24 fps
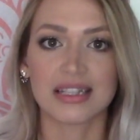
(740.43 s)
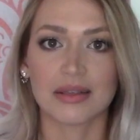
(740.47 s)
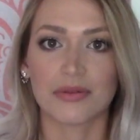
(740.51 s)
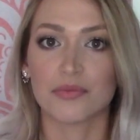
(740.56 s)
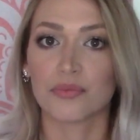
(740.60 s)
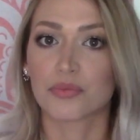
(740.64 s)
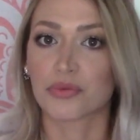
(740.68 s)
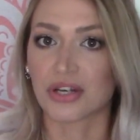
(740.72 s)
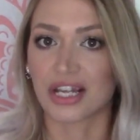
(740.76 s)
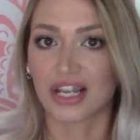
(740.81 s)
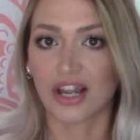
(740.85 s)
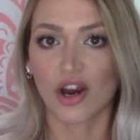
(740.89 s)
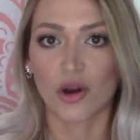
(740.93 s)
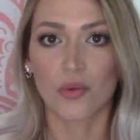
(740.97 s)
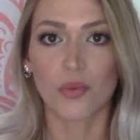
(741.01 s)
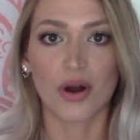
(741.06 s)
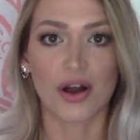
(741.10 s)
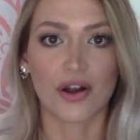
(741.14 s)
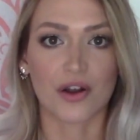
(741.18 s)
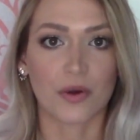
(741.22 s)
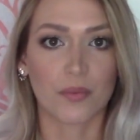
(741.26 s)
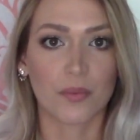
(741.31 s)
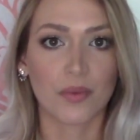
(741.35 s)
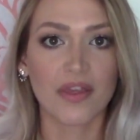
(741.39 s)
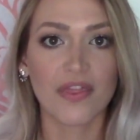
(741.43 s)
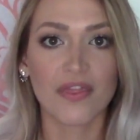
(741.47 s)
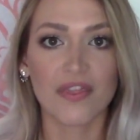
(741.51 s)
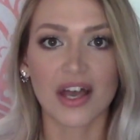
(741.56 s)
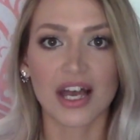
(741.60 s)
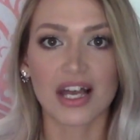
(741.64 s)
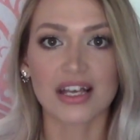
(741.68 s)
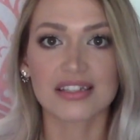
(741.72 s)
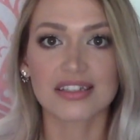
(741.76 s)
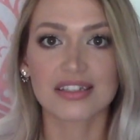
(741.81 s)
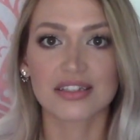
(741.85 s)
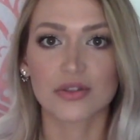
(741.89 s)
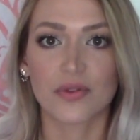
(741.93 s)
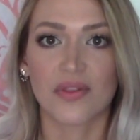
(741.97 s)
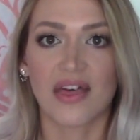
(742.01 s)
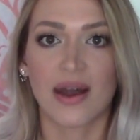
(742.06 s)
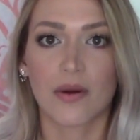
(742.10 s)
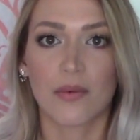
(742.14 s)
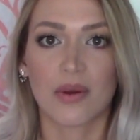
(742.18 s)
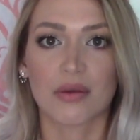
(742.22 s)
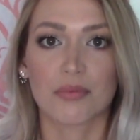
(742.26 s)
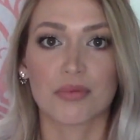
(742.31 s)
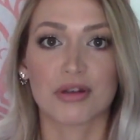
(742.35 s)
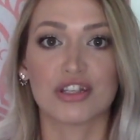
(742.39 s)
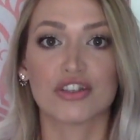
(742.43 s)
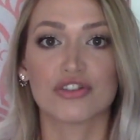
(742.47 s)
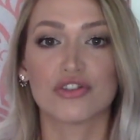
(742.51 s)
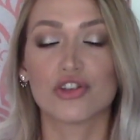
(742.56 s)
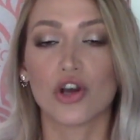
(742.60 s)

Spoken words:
and bring our water with us, so that way we